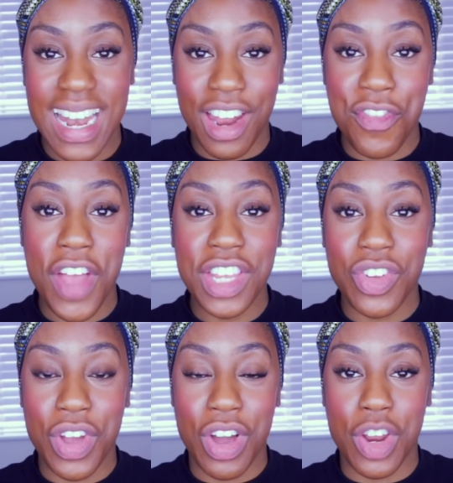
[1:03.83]
Now the first
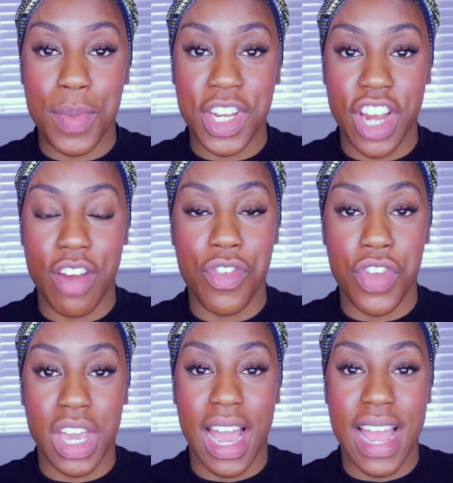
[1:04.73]
oil I'm going to be sharing with
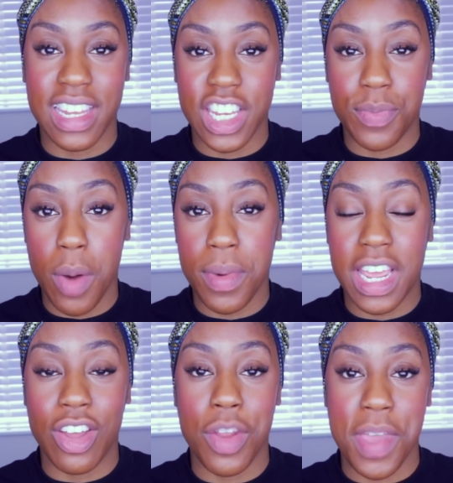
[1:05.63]
you guys is
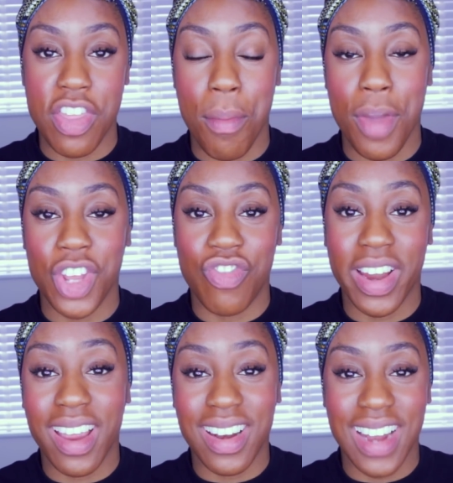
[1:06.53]
probably going to be the most
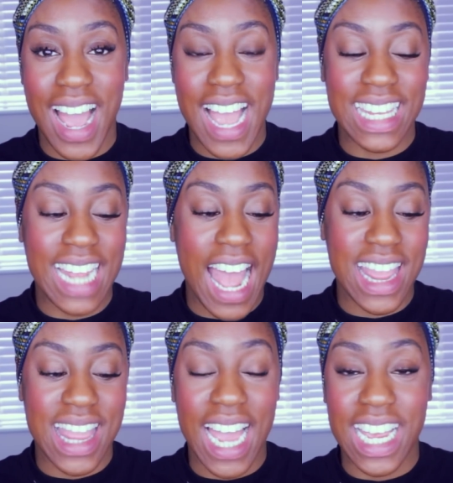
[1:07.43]
recognized,
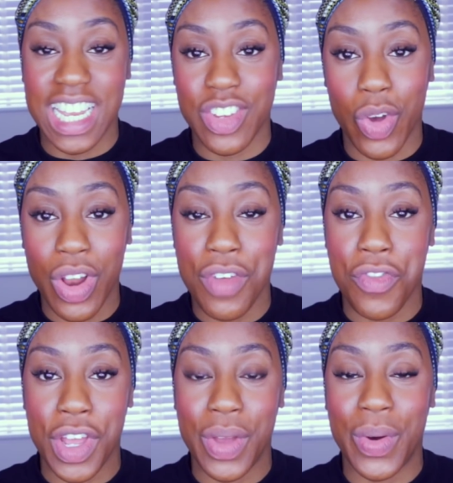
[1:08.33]
and that is
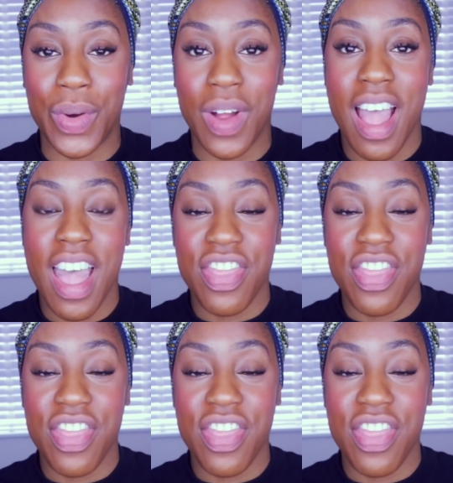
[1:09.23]
olive oil.